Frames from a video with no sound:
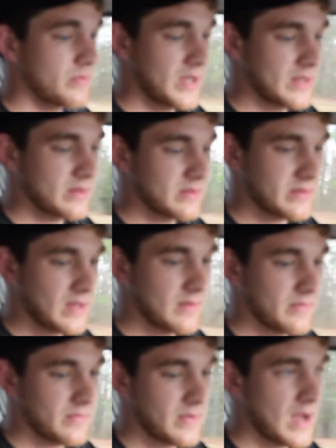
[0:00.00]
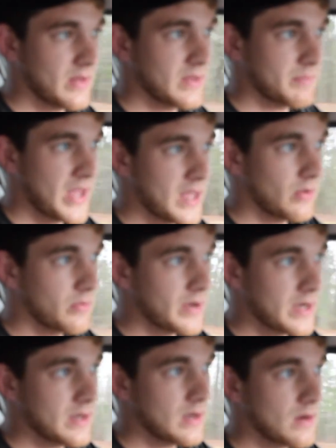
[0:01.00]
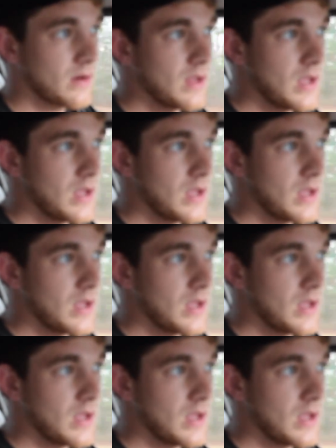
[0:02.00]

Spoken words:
Like instead of how the pedal right here,